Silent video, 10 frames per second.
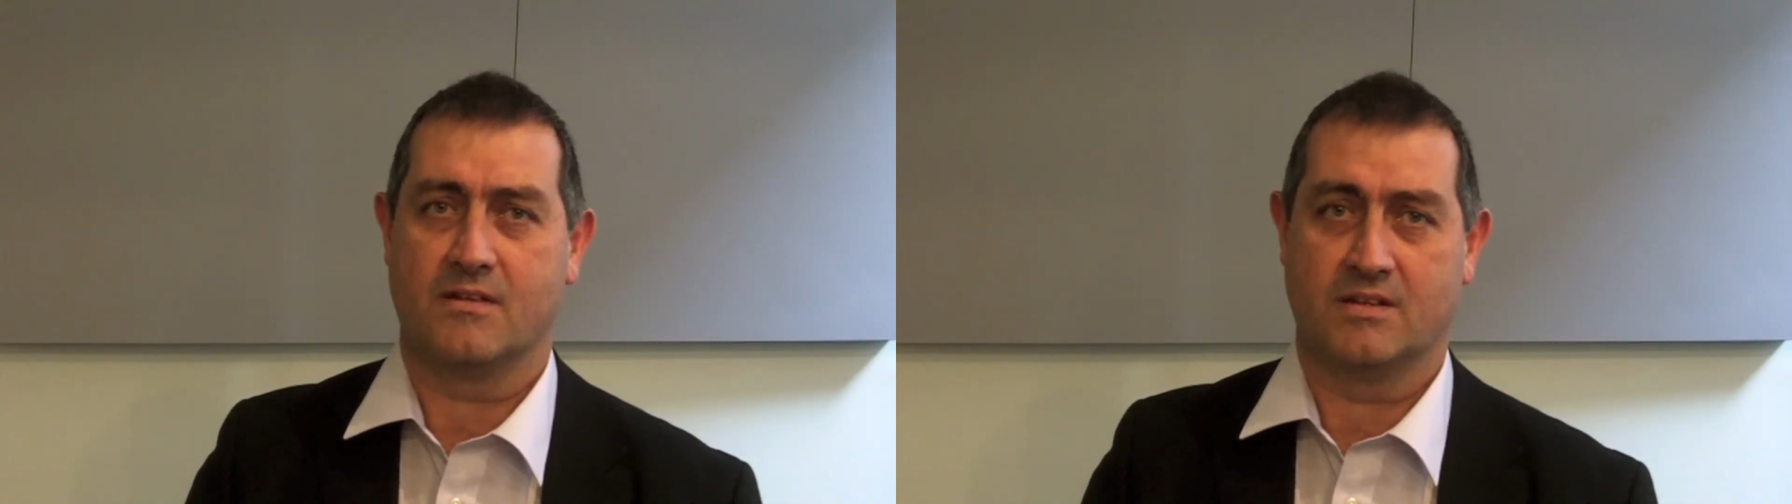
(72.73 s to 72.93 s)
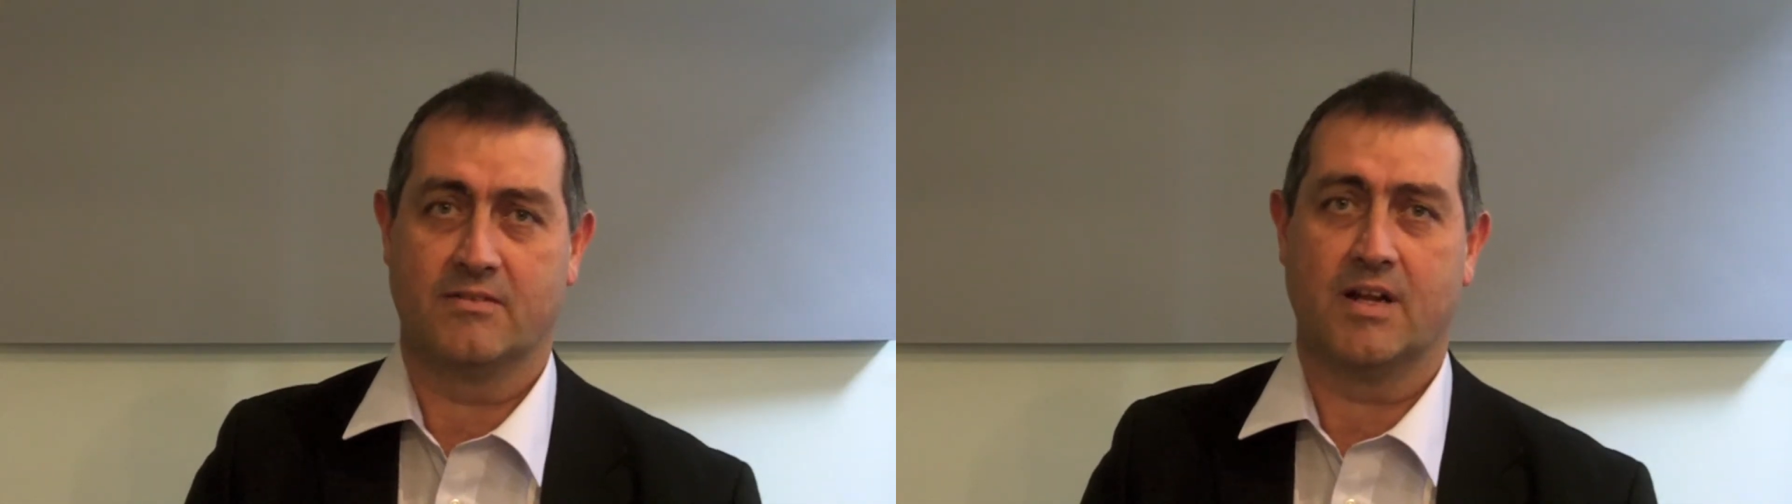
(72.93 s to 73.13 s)

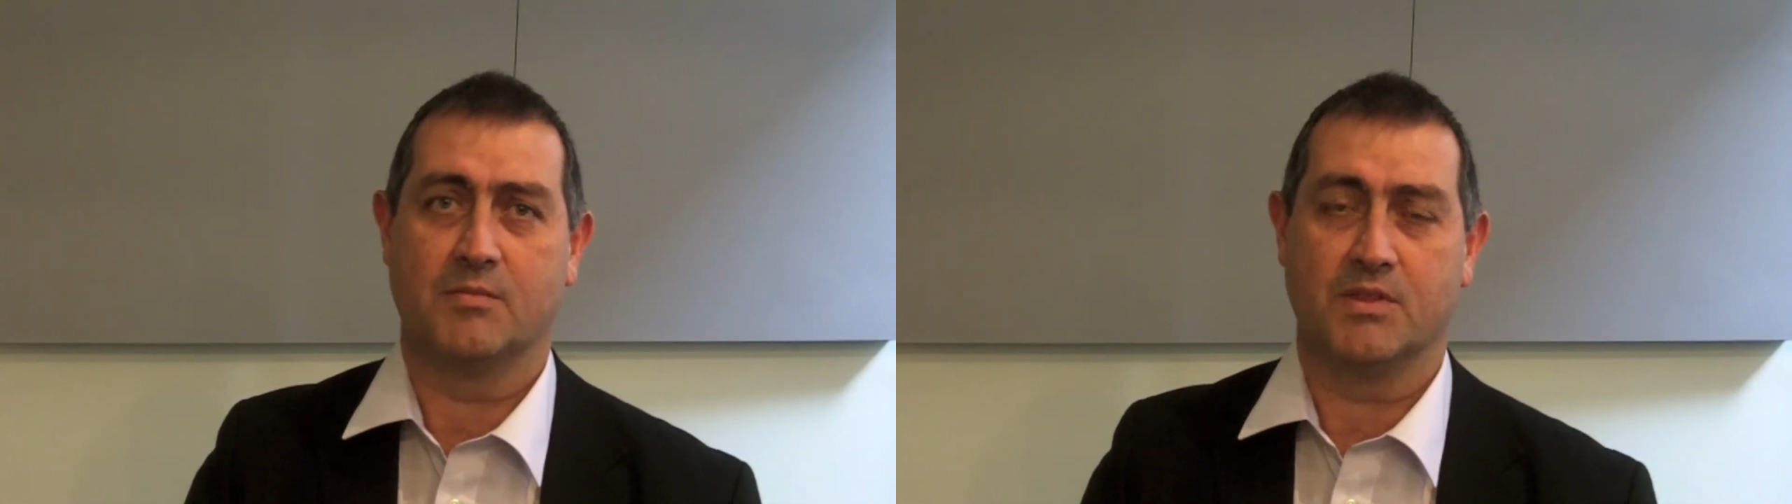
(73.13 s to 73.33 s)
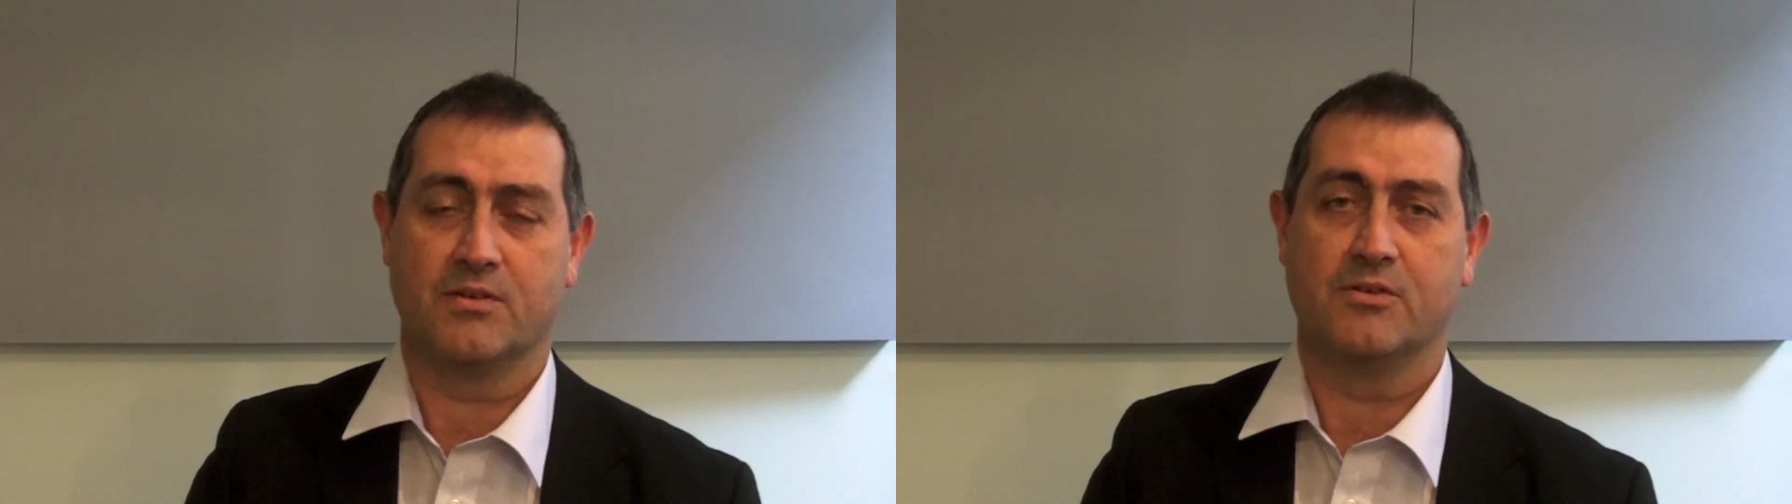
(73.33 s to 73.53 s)

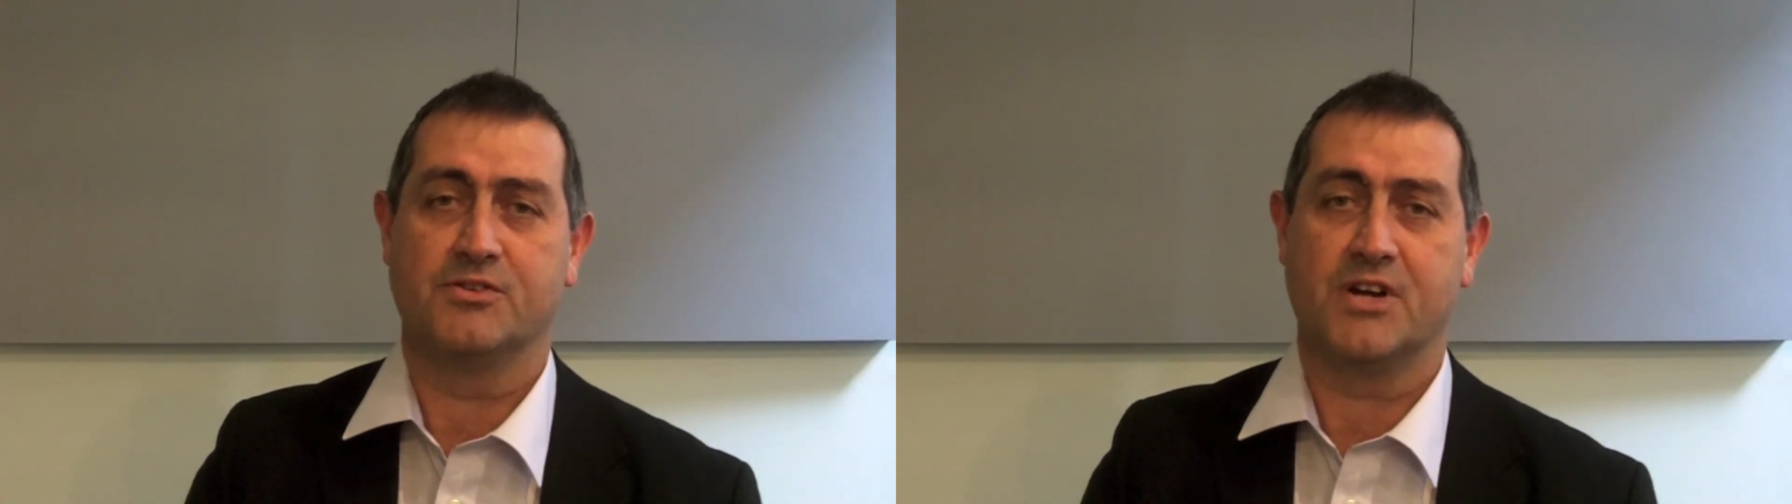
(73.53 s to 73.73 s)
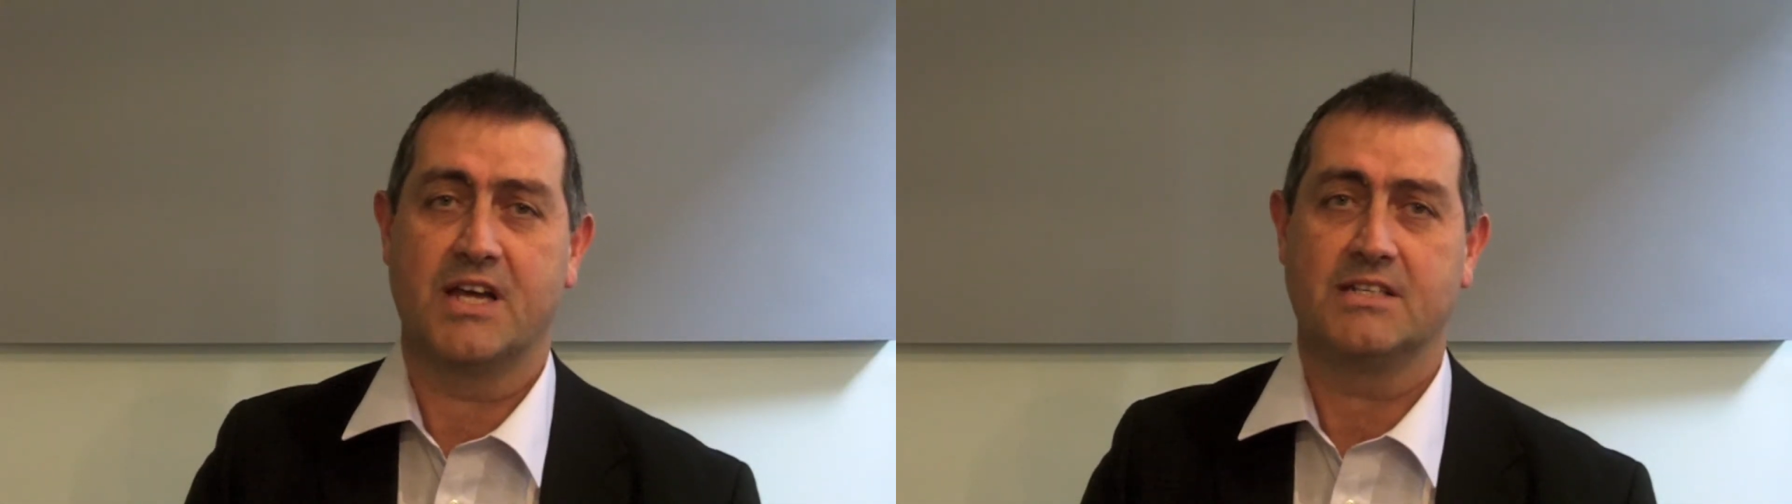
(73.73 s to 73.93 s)
development through
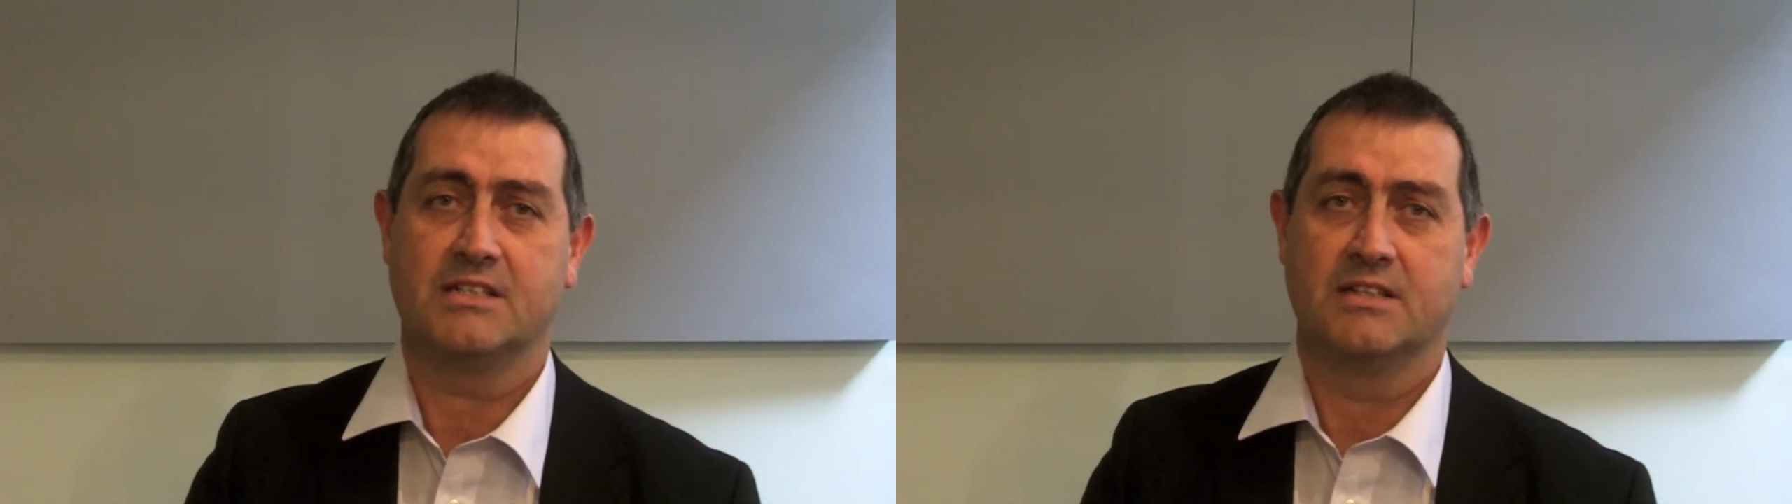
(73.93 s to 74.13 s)
trade.